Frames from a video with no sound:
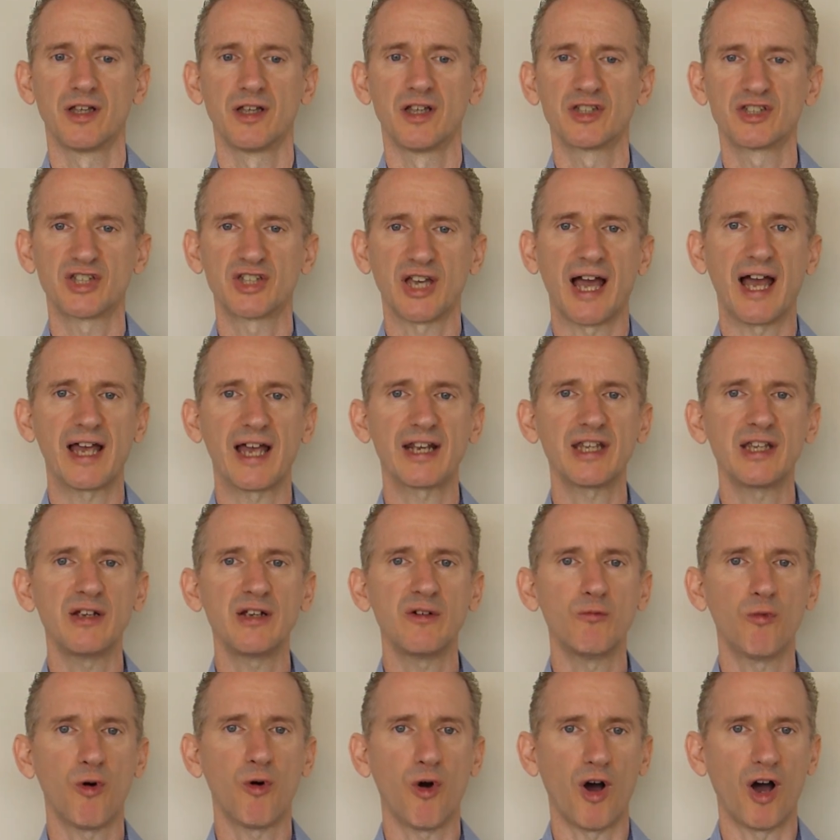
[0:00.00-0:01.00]
So
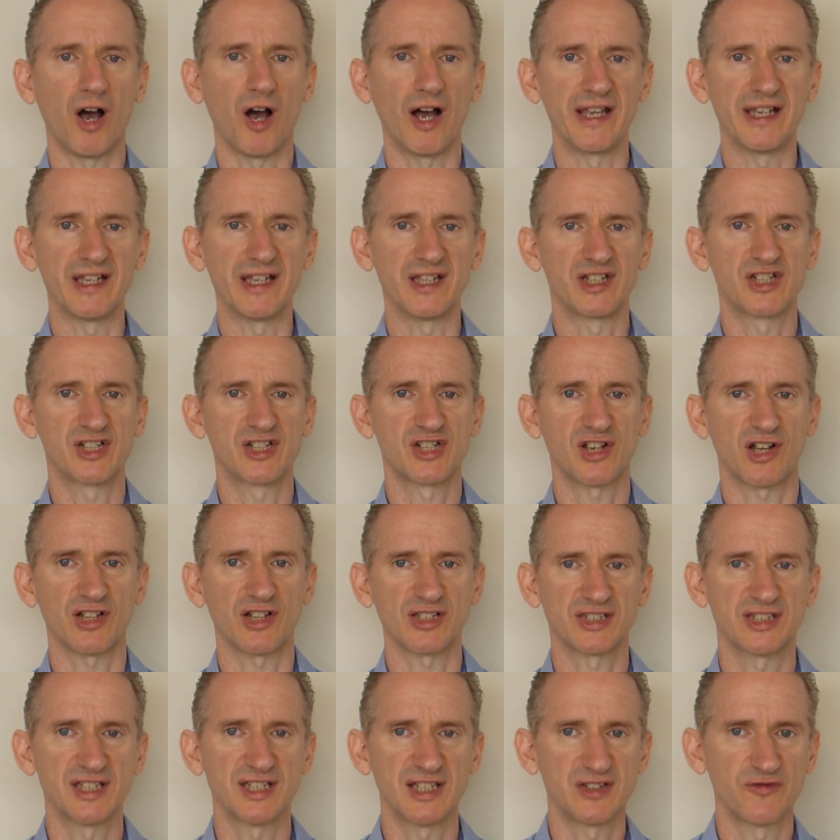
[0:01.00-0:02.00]
adding why
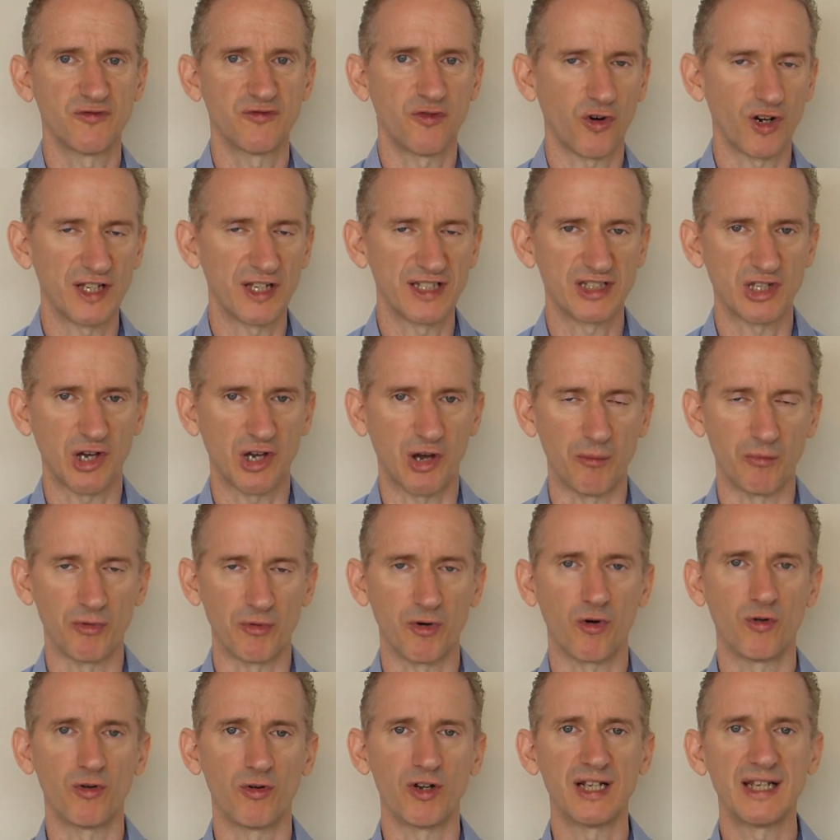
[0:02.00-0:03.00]
shuts this voice up,
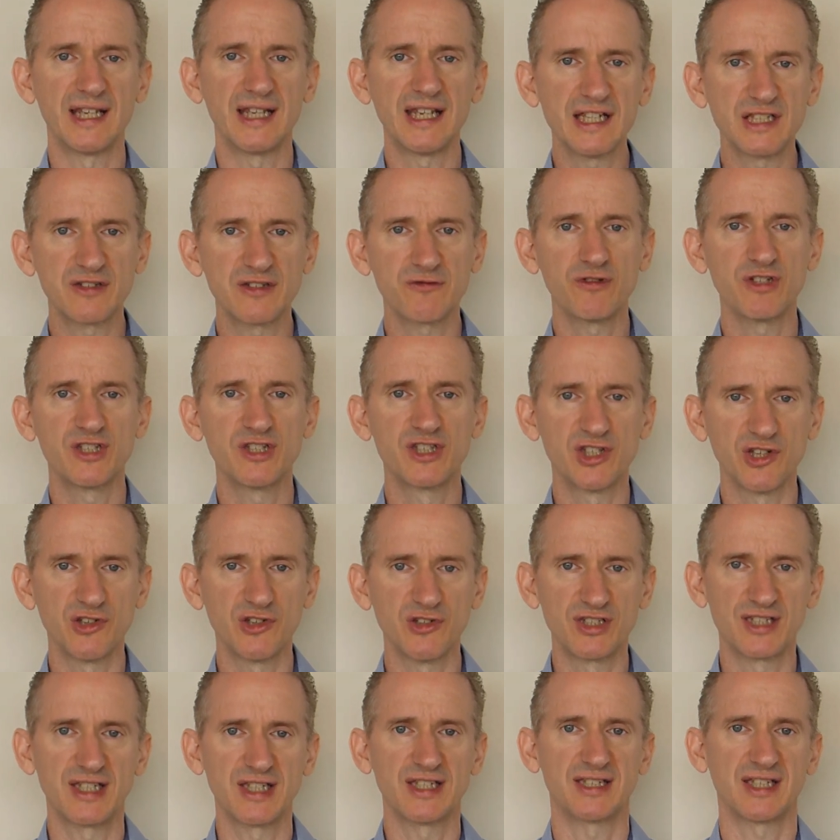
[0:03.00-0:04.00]
or at least
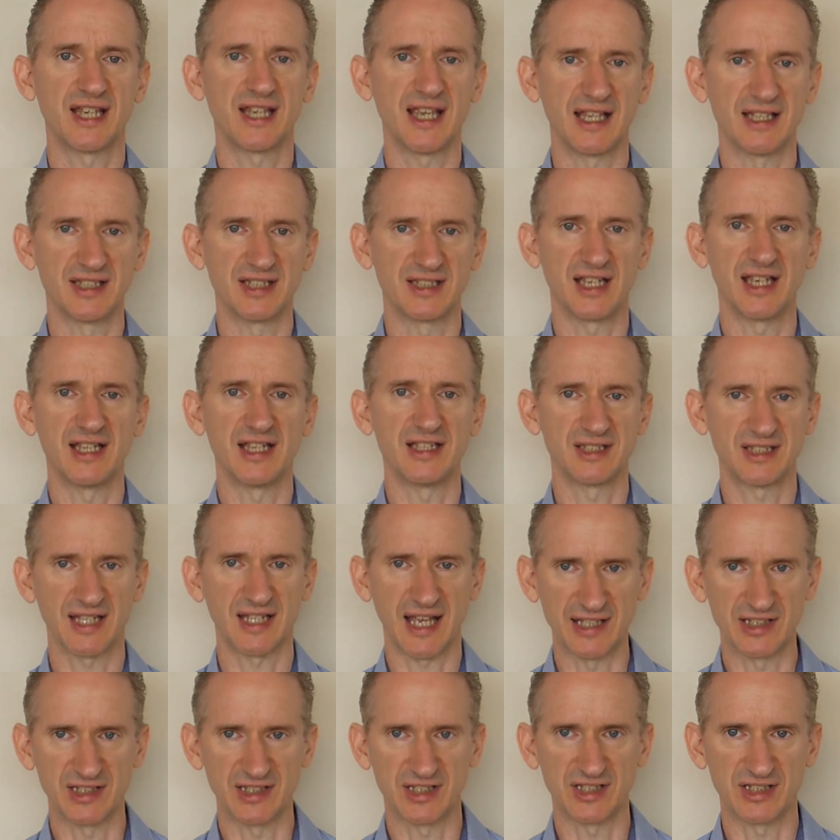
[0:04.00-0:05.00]
reduces its
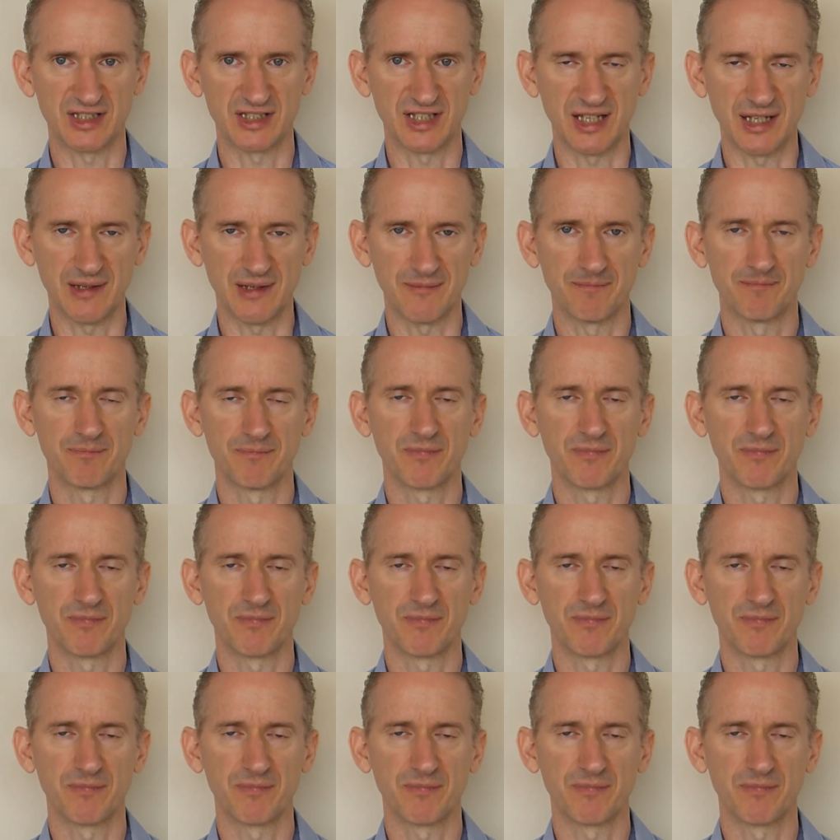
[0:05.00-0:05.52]
intensity.